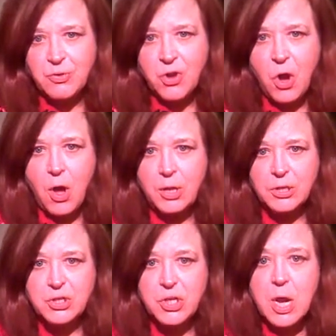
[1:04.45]
through
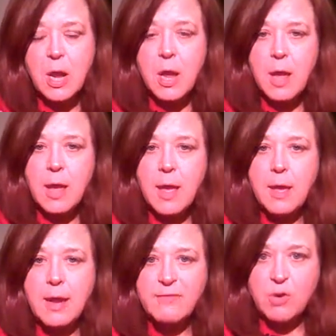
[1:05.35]
college.
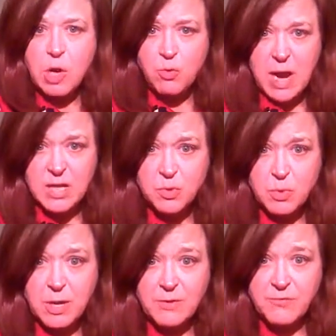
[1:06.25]
And after I
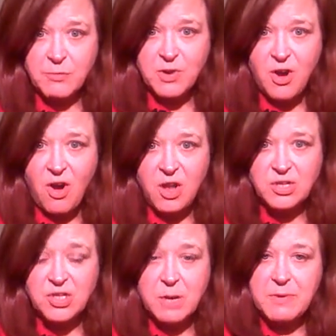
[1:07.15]
graduated from
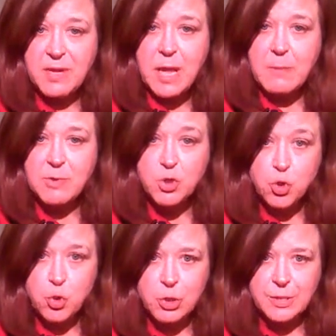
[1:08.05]
college, I became a
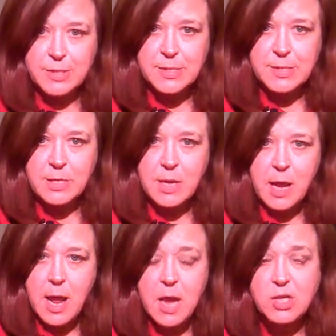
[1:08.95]
journalist, and
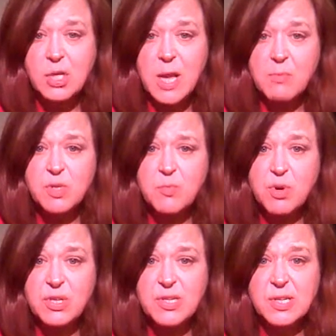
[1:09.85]
I was
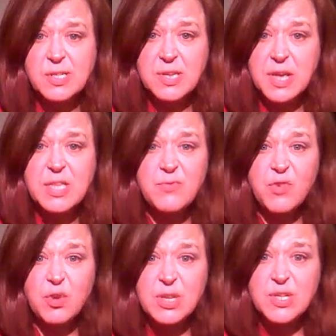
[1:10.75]
pretty
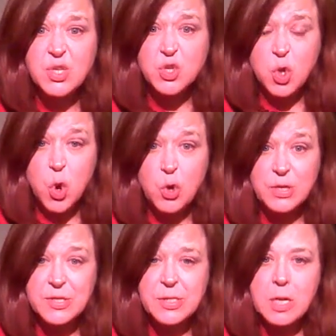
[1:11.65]
successful as a
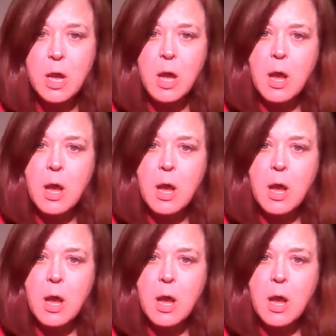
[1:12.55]
journalist,